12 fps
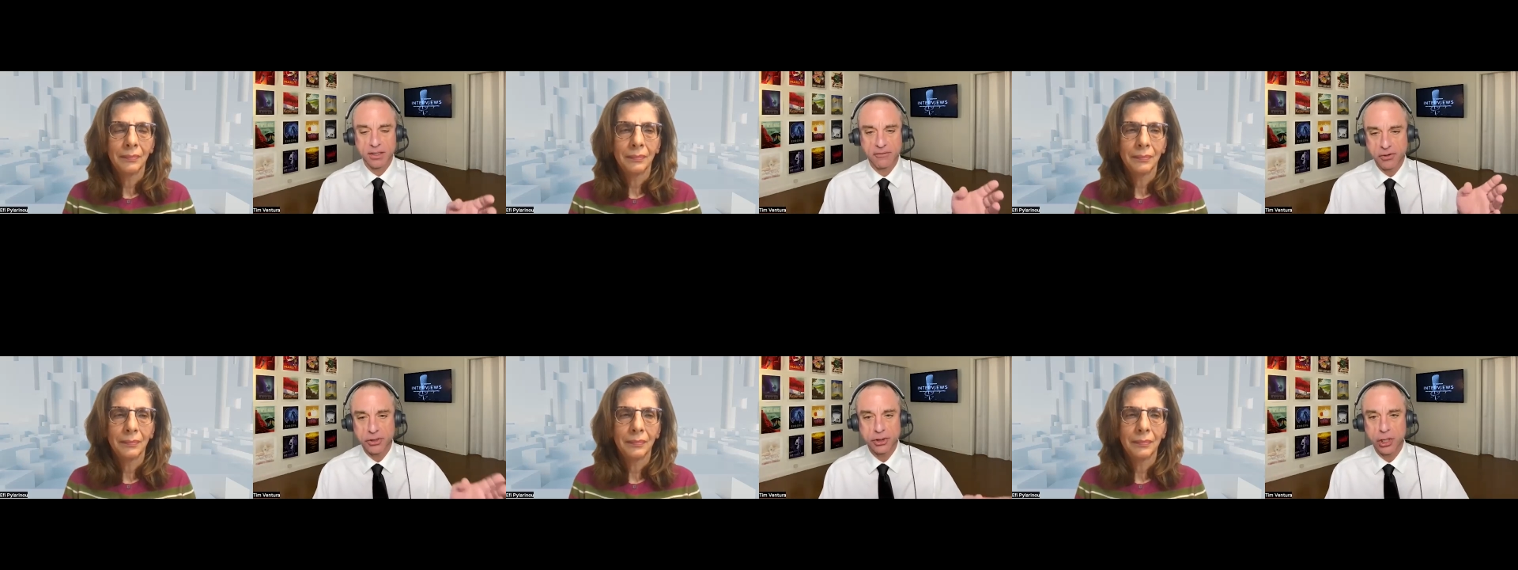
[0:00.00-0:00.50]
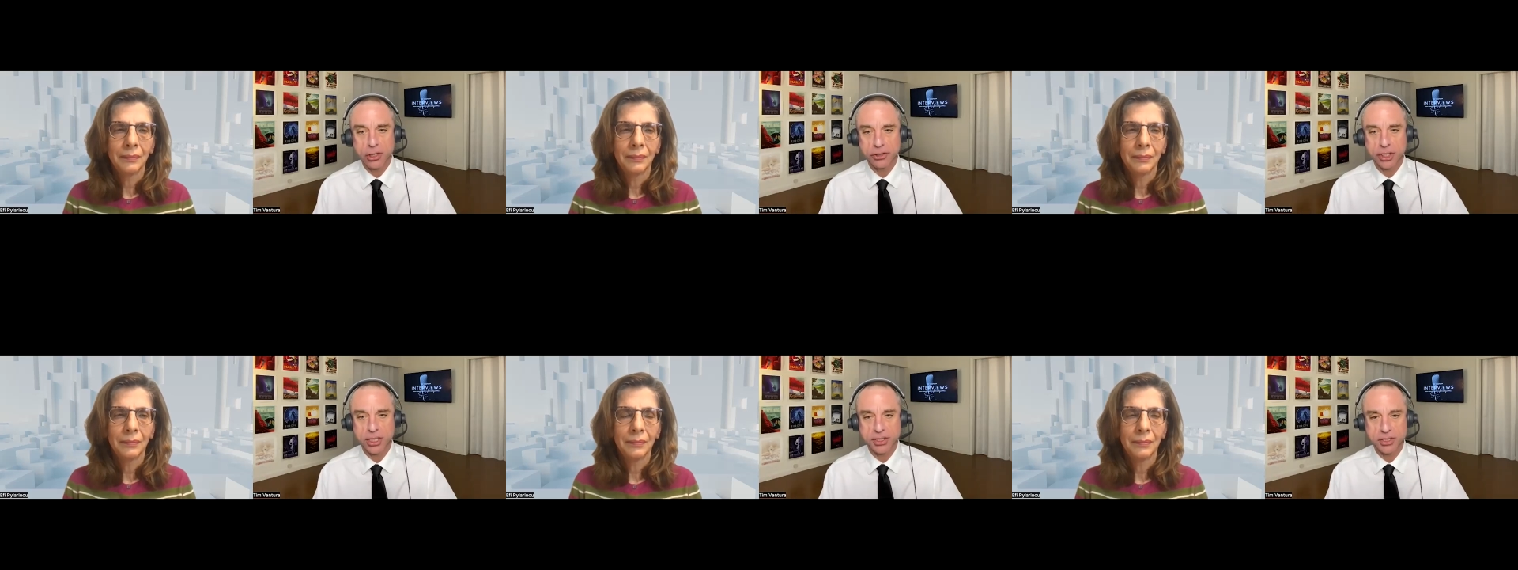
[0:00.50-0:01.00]
Speaker 1: if you're
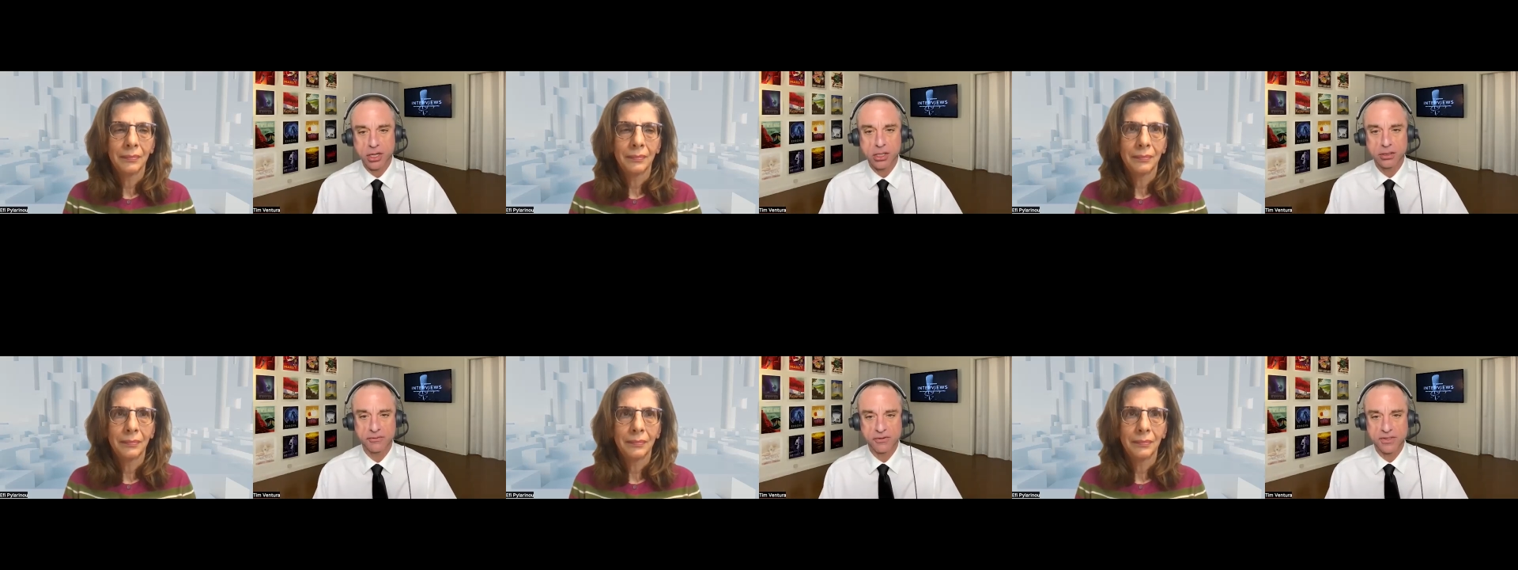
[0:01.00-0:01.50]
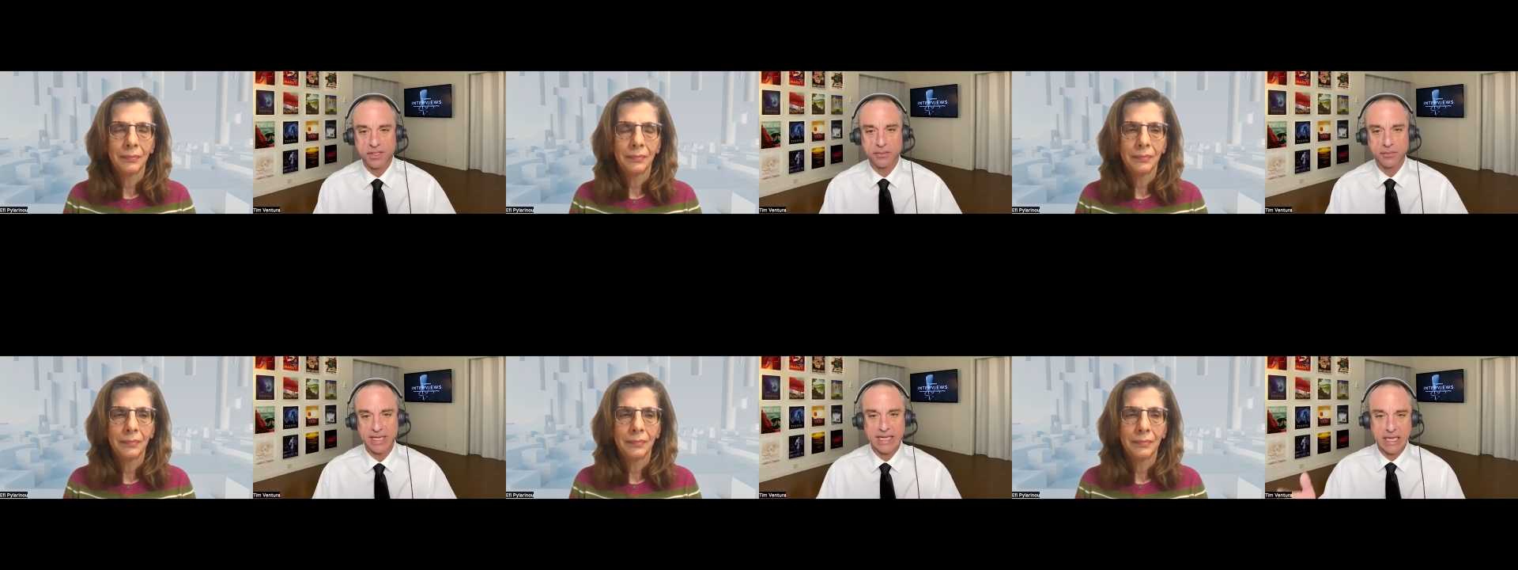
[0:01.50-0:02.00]
charging $1 for
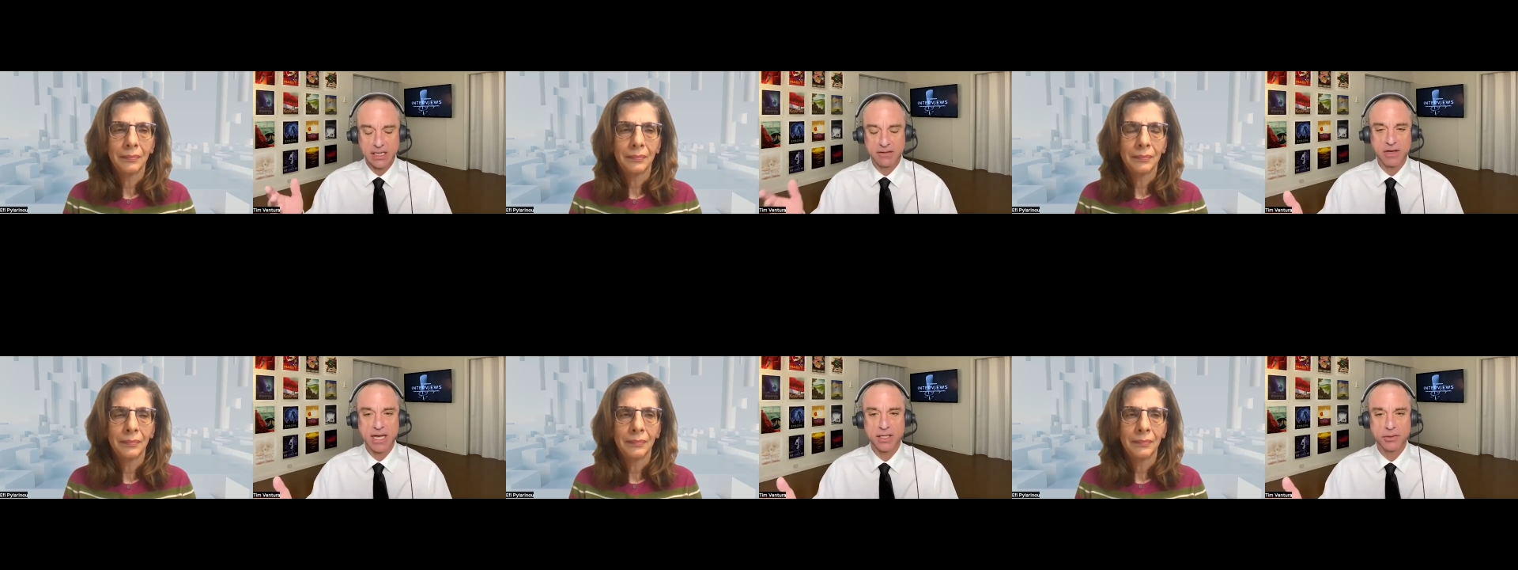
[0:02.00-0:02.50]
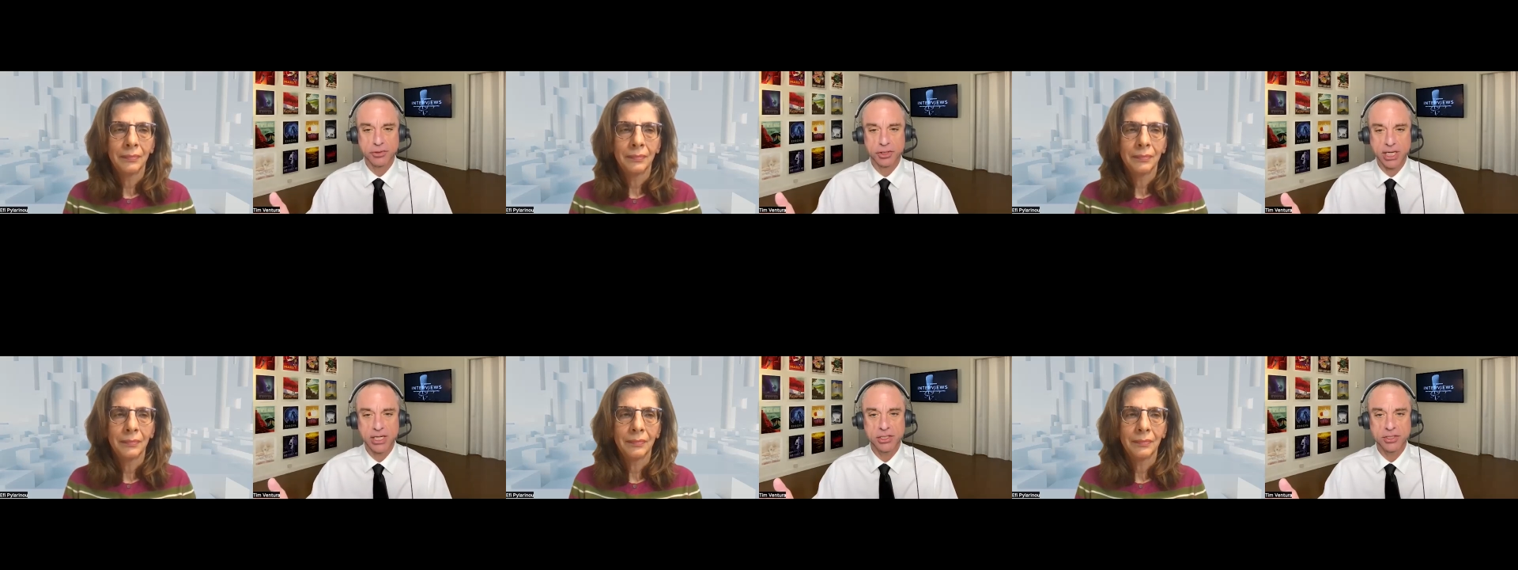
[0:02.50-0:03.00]
something and the value
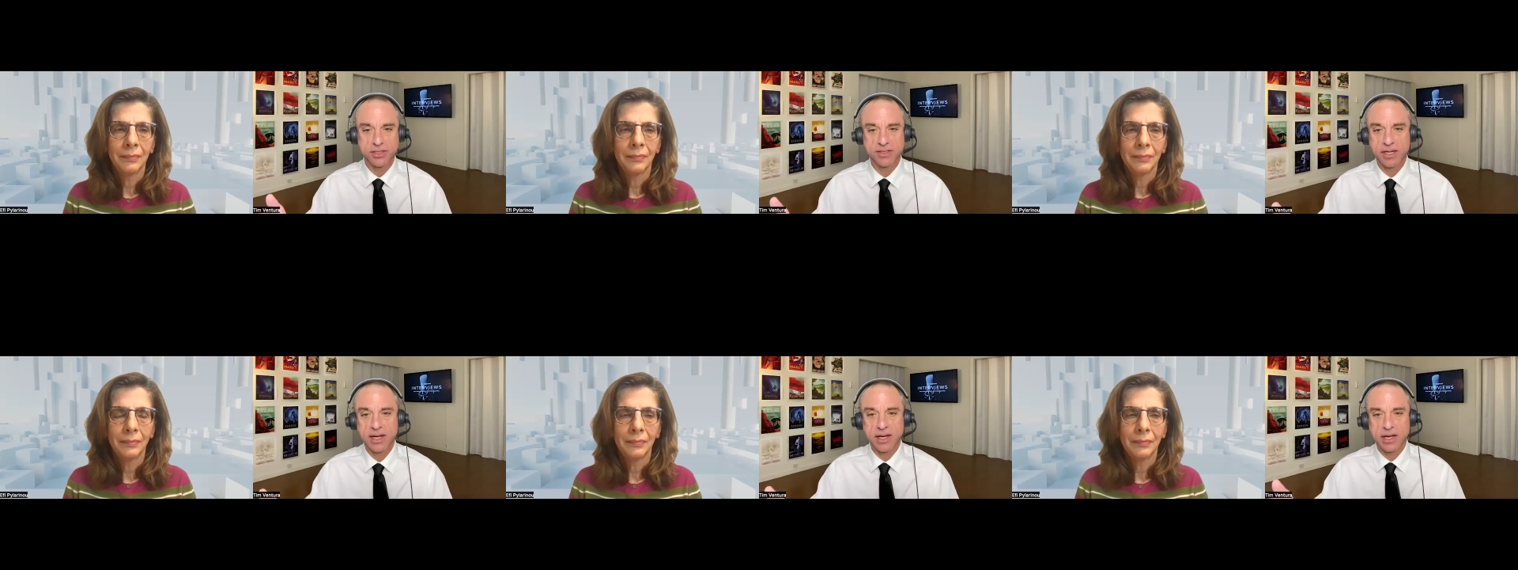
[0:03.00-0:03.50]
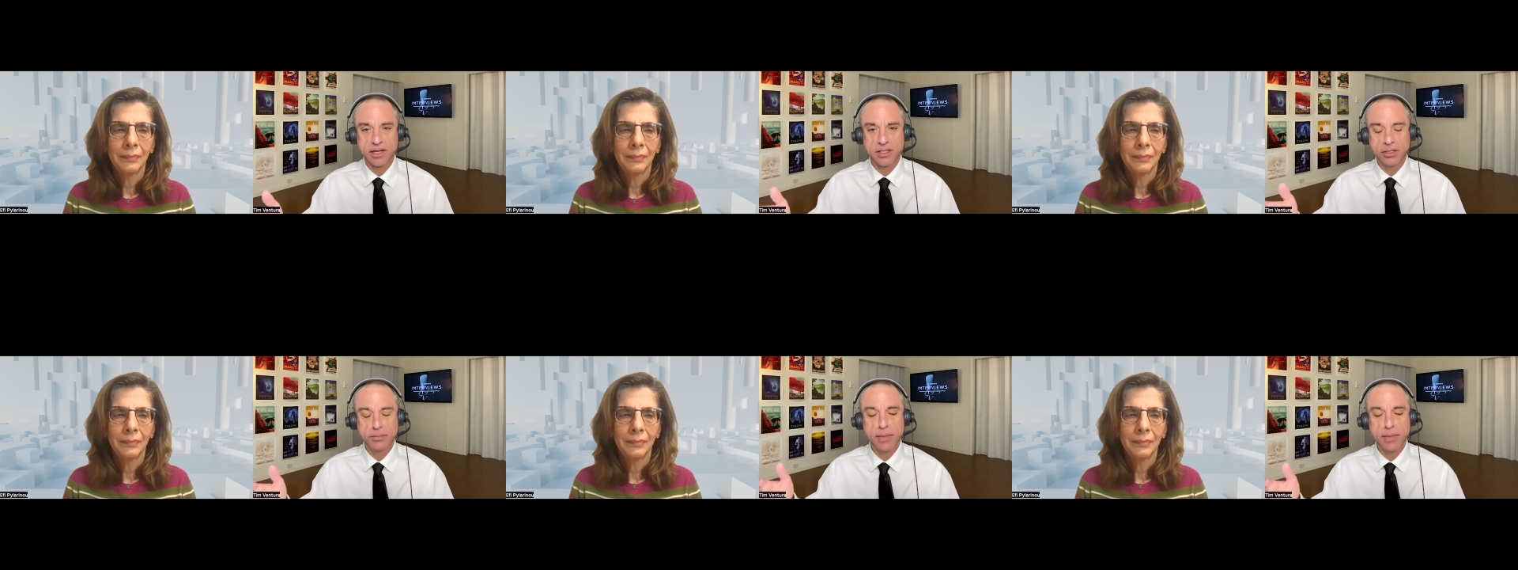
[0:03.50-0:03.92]
changes, you